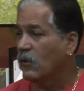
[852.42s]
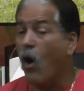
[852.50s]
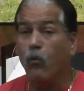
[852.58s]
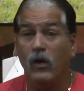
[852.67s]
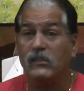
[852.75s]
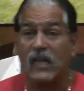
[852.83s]

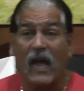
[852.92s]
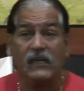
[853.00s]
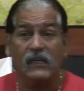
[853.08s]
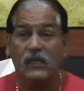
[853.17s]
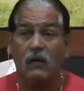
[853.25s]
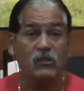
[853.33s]
Oh, we're
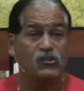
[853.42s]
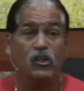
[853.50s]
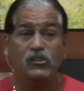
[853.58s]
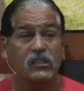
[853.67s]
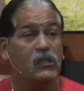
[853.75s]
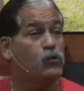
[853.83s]
excited to come to
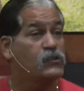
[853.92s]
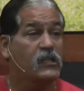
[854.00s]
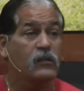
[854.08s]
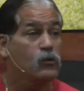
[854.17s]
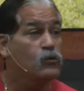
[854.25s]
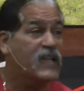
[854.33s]
church, see who's
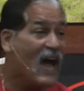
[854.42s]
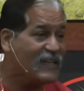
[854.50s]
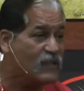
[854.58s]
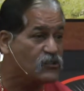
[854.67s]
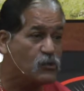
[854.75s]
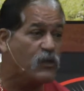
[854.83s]
here, who's not
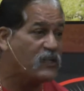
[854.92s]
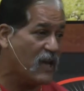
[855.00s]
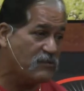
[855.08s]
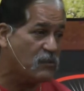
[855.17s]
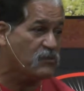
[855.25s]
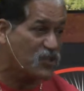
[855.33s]
here, so we can
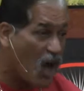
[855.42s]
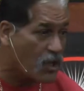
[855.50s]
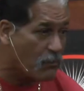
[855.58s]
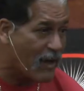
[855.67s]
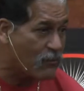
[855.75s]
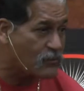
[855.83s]
have something to
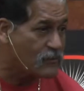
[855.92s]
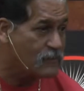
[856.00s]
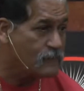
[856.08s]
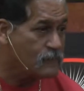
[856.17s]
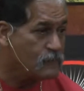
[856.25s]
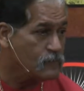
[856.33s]
talk about.
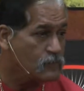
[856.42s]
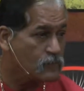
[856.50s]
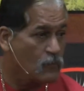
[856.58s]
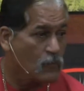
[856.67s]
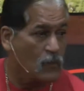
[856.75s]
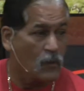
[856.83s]

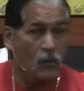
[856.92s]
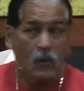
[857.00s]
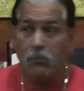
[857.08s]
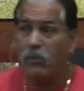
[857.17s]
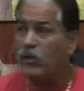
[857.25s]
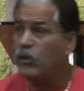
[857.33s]

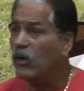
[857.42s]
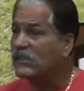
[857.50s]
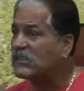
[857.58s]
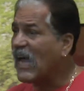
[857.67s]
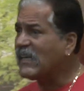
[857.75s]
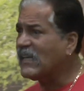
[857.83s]
But are you
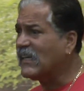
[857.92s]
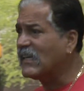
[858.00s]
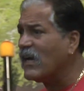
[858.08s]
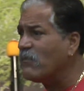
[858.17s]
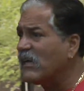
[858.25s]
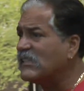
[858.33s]
excited to
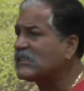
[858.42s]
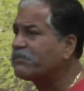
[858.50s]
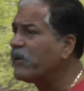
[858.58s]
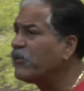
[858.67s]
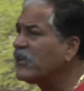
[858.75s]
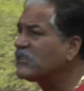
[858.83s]
come
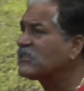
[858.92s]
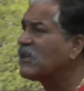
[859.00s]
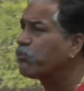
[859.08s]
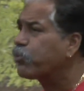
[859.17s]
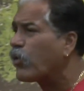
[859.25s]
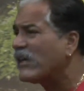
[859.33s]
experience
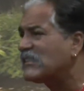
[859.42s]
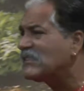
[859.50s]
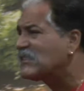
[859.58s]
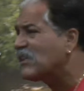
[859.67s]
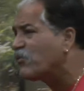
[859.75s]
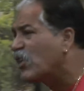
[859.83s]
the
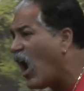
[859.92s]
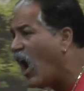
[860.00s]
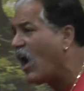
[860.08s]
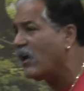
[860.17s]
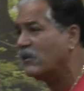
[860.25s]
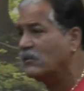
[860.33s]
presence of
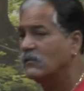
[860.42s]
God?